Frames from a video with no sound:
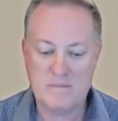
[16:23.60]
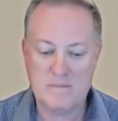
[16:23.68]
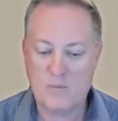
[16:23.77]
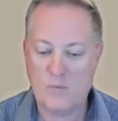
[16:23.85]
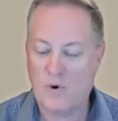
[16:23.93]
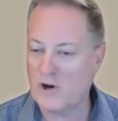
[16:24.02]

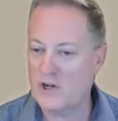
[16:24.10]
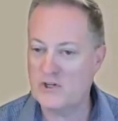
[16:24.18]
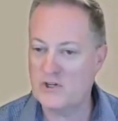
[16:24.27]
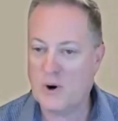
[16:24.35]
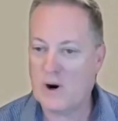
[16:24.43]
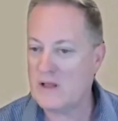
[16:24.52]
We're going to
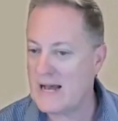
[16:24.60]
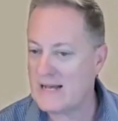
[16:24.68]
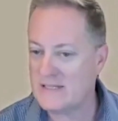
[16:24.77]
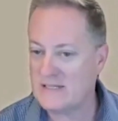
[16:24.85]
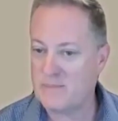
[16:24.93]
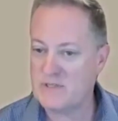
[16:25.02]
do our
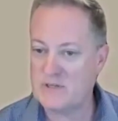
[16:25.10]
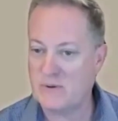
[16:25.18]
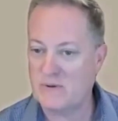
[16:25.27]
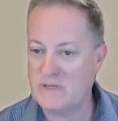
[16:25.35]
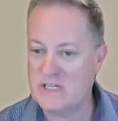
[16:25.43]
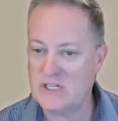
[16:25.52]
last episode
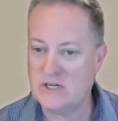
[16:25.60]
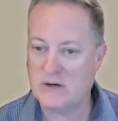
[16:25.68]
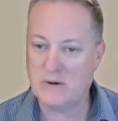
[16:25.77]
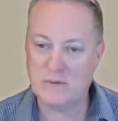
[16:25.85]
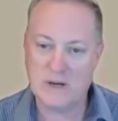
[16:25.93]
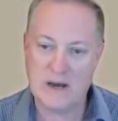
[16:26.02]
of this
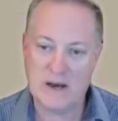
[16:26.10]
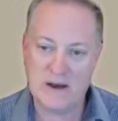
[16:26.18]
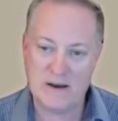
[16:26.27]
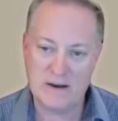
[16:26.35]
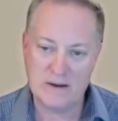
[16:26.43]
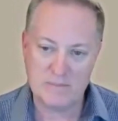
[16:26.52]
year.
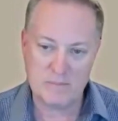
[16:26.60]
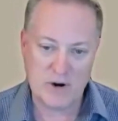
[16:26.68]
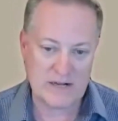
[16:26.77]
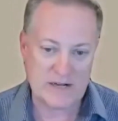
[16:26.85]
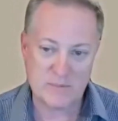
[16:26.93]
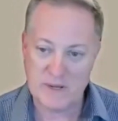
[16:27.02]

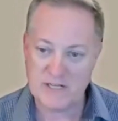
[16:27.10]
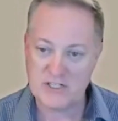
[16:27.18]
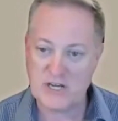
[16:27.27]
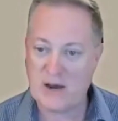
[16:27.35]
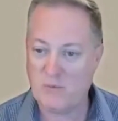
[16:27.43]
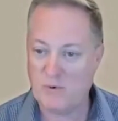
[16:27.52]
Practical Pet
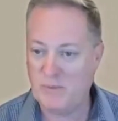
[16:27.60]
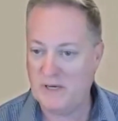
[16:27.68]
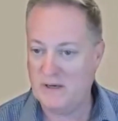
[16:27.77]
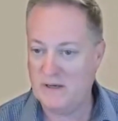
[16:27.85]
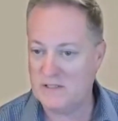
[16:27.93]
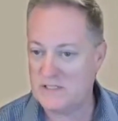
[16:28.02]
Chat will
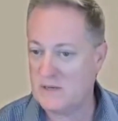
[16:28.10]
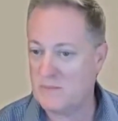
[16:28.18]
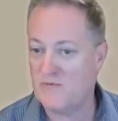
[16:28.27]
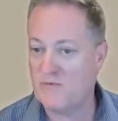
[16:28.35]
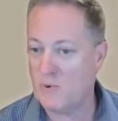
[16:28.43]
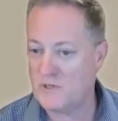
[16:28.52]
be
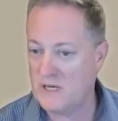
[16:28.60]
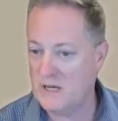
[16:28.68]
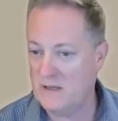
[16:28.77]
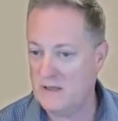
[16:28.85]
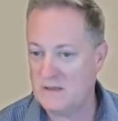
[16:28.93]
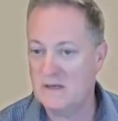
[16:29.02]
December
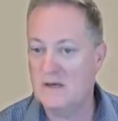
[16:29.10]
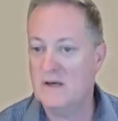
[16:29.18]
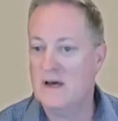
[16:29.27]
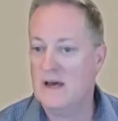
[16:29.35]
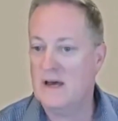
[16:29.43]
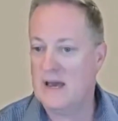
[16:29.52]
14th.
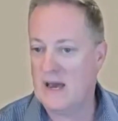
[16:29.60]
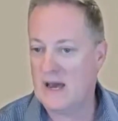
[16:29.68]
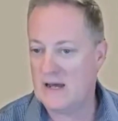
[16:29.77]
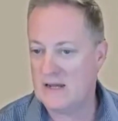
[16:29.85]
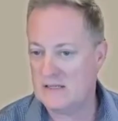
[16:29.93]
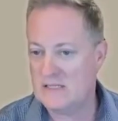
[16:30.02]

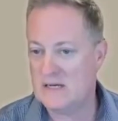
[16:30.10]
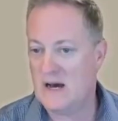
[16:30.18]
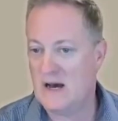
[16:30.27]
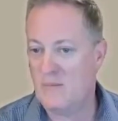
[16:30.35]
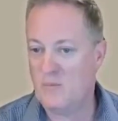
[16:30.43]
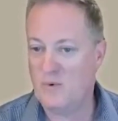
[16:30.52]
And
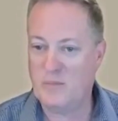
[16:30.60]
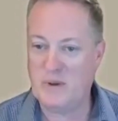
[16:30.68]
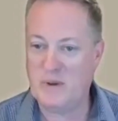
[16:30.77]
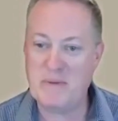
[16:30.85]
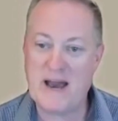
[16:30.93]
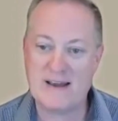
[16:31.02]
we'll
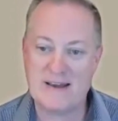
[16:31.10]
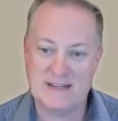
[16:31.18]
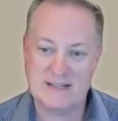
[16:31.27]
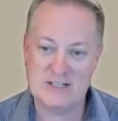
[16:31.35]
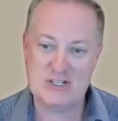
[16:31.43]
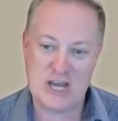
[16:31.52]
be back
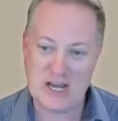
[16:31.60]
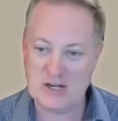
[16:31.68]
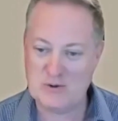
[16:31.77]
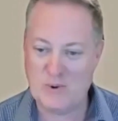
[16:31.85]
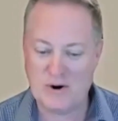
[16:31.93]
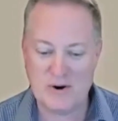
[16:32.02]
in
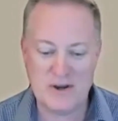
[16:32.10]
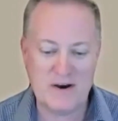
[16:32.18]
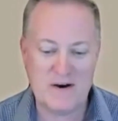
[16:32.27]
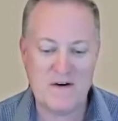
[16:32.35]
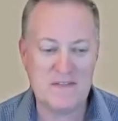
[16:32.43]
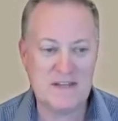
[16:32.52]
January
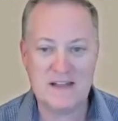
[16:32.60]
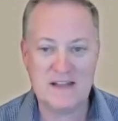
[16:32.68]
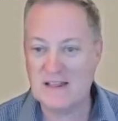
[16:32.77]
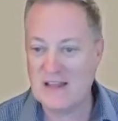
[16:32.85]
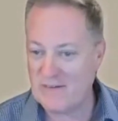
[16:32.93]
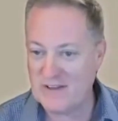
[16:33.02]
on the
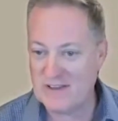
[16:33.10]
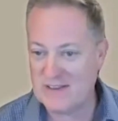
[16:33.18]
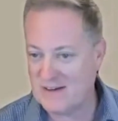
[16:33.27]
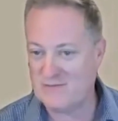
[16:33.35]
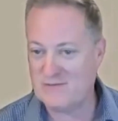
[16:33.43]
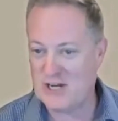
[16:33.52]
11th
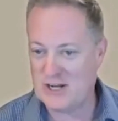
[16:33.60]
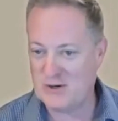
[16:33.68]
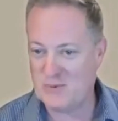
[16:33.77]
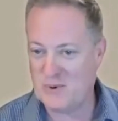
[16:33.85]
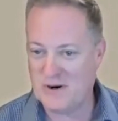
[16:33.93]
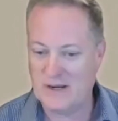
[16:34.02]
of
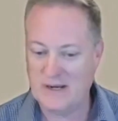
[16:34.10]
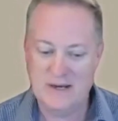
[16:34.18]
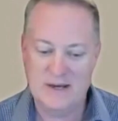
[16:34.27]
January.